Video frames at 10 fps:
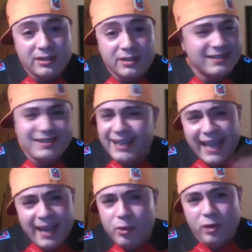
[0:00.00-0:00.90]
Since the
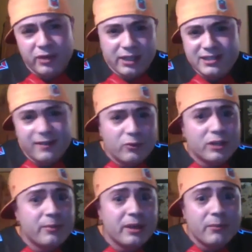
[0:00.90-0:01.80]
Game Boy, really, there's never
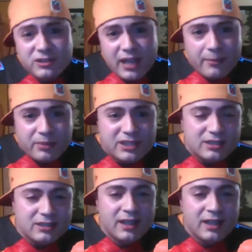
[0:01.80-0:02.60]
really been much competition.